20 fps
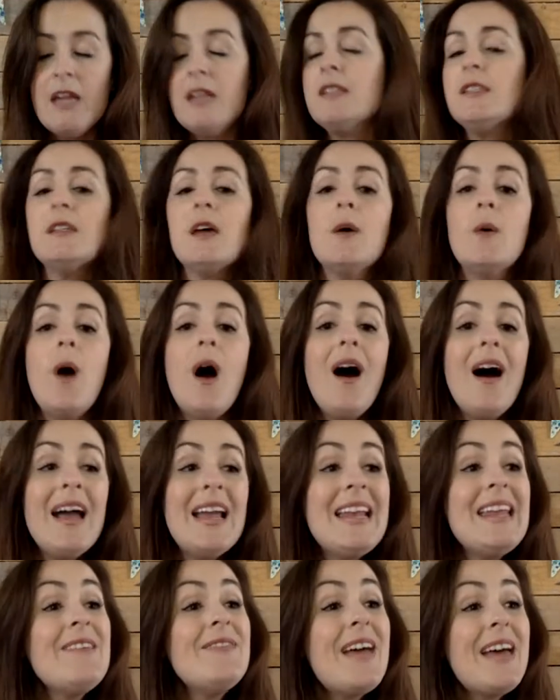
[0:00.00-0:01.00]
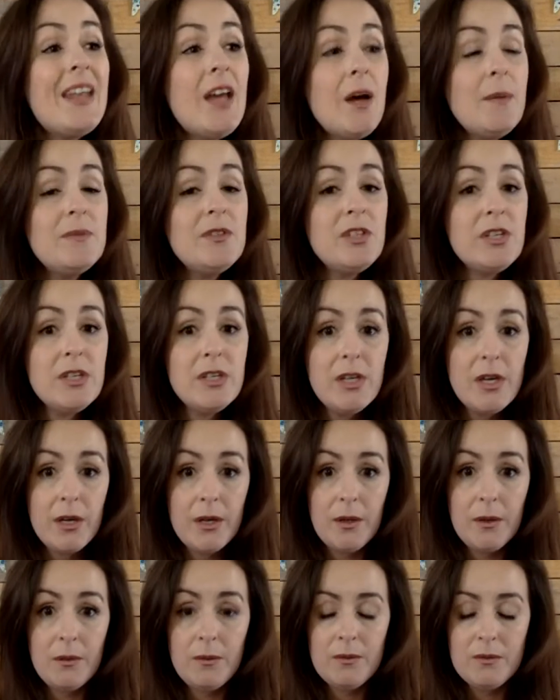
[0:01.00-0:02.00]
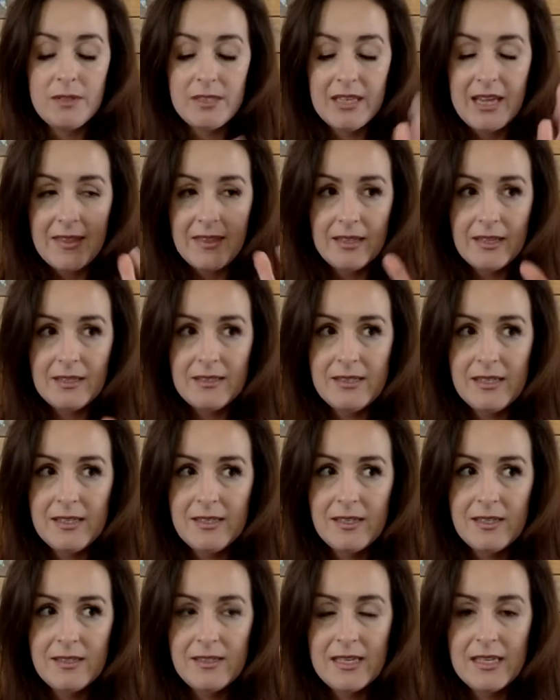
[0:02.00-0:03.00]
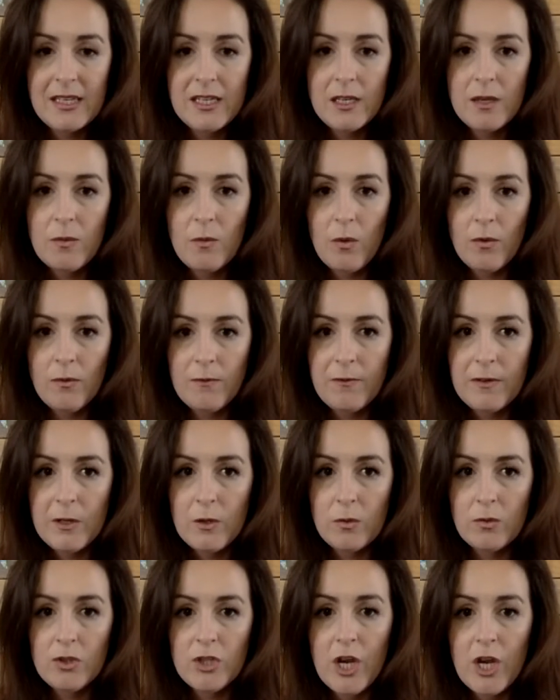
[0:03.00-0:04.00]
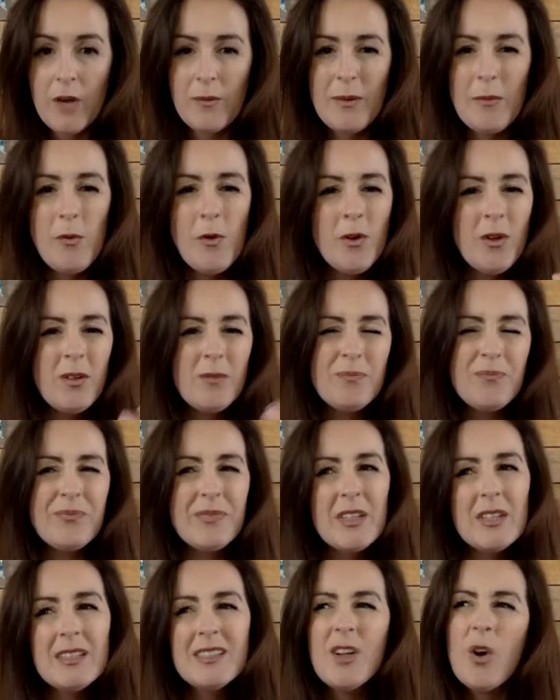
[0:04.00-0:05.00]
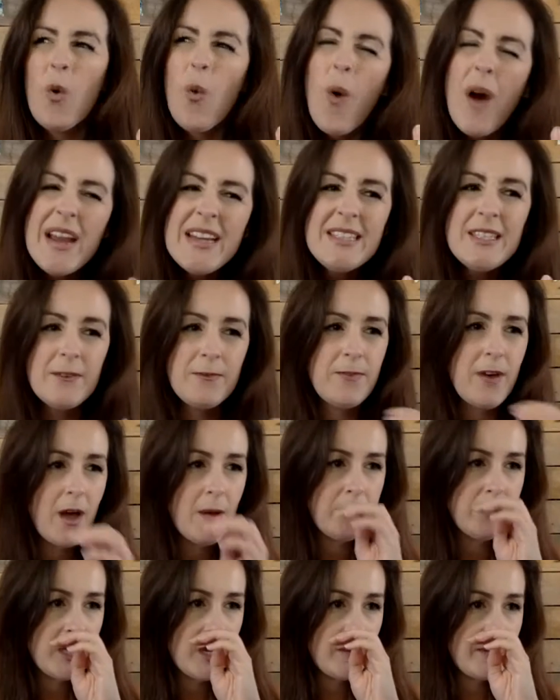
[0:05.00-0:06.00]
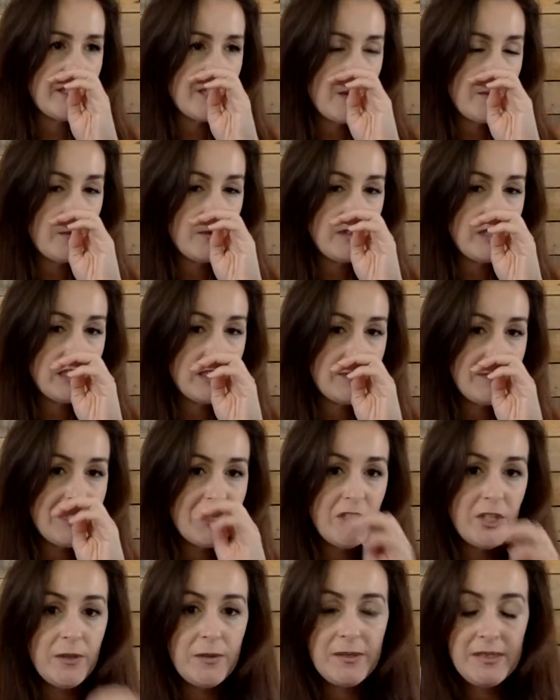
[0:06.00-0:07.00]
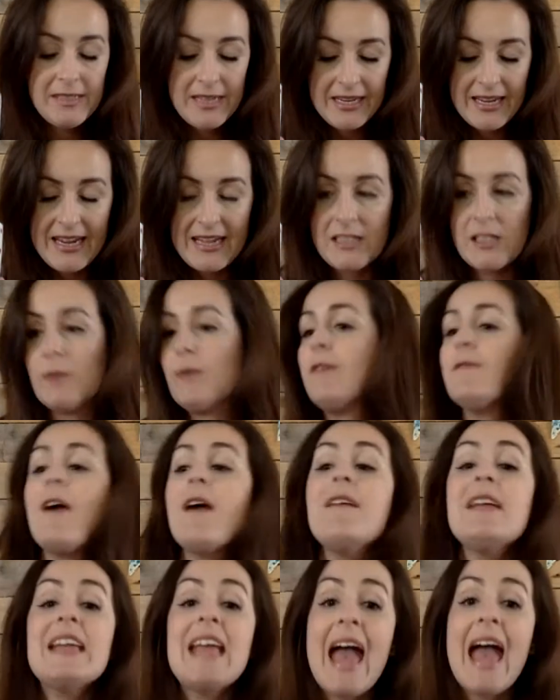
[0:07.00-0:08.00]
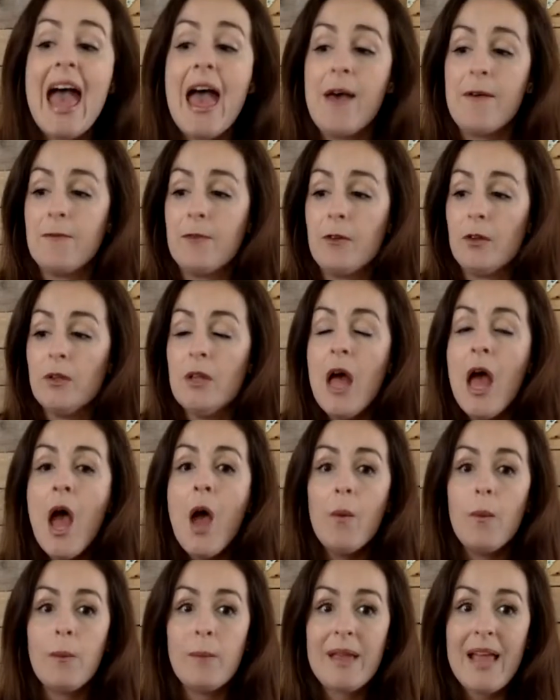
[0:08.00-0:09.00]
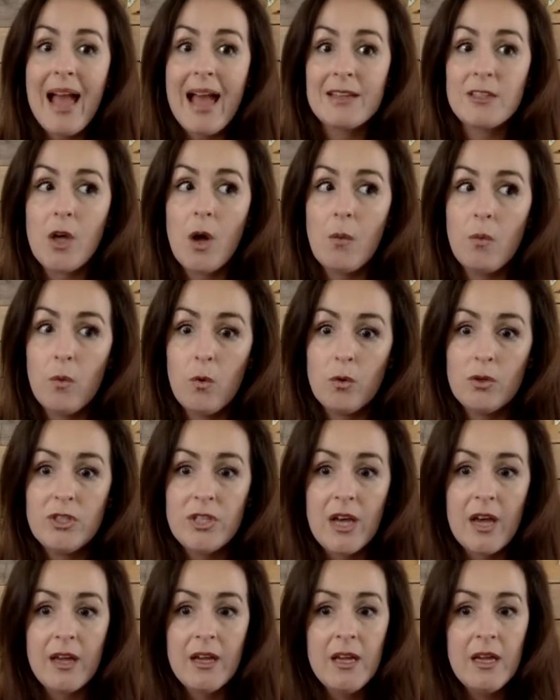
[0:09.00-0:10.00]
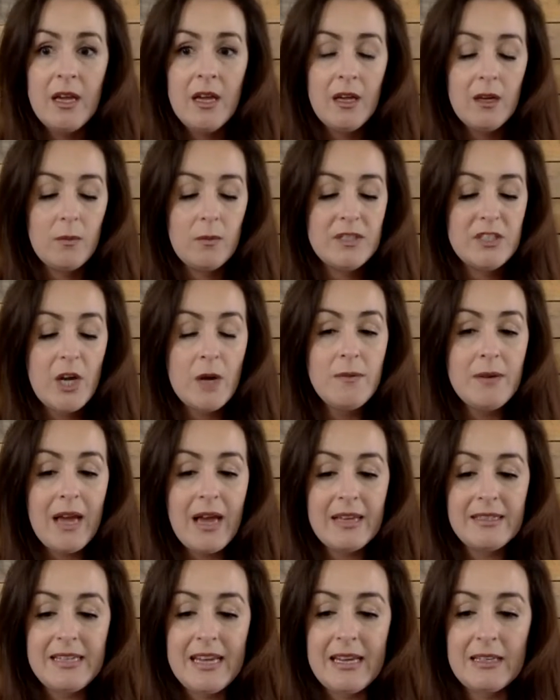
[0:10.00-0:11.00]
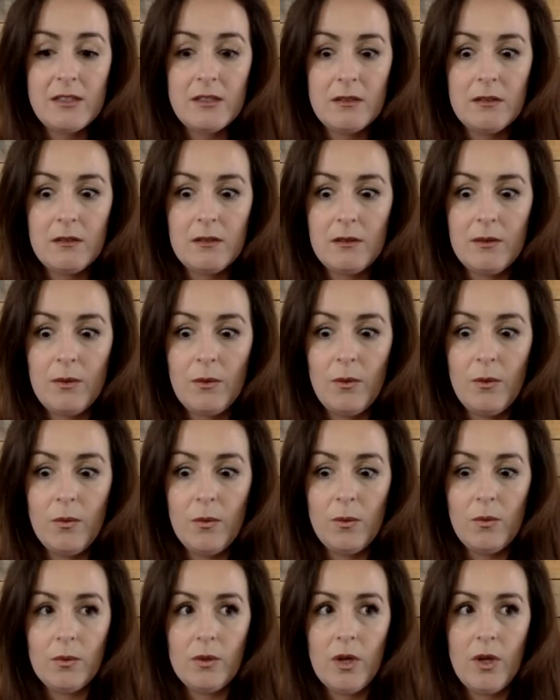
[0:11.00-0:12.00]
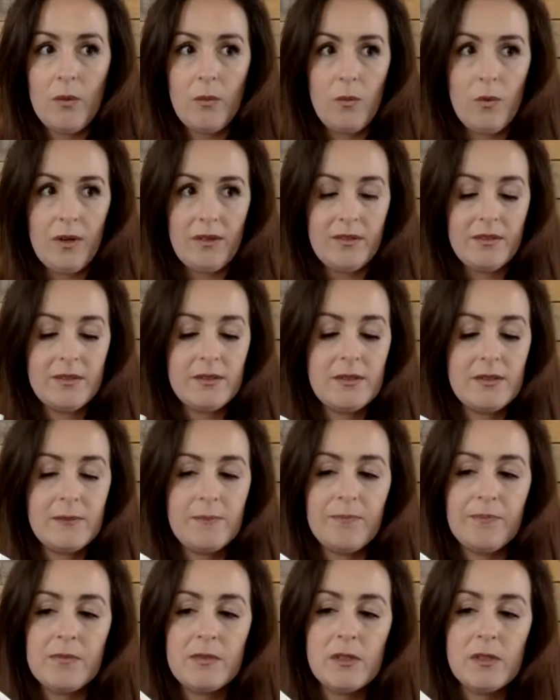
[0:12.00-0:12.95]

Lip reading: So I leave that up to you to get the consistency that you want for your dough. We want quite a firm dough. We don't want it to be too sticky. So we're very careful when we add our water. We don't add it all at once.